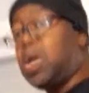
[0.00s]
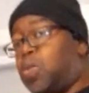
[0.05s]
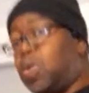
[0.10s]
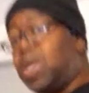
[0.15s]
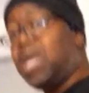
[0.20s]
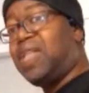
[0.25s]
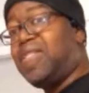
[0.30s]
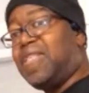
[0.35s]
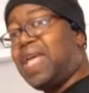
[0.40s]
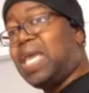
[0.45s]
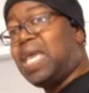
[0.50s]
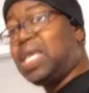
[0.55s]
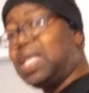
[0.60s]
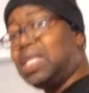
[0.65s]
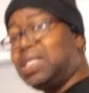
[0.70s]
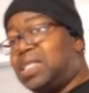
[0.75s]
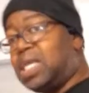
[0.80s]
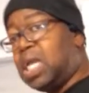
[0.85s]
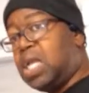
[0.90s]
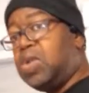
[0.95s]
that way
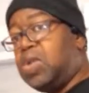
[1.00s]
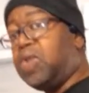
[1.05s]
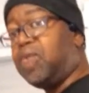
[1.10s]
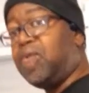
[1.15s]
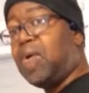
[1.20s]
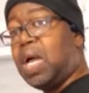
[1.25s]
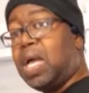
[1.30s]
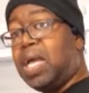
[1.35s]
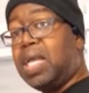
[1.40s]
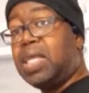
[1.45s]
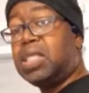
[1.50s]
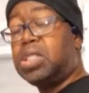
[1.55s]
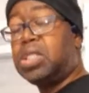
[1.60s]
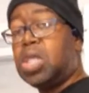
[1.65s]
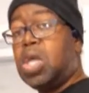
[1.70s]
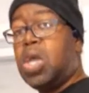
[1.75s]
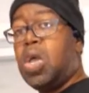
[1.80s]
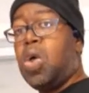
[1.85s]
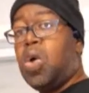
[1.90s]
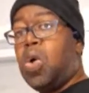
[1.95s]
they can
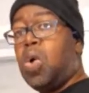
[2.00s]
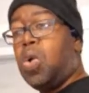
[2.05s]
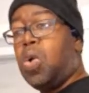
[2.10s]
tenderize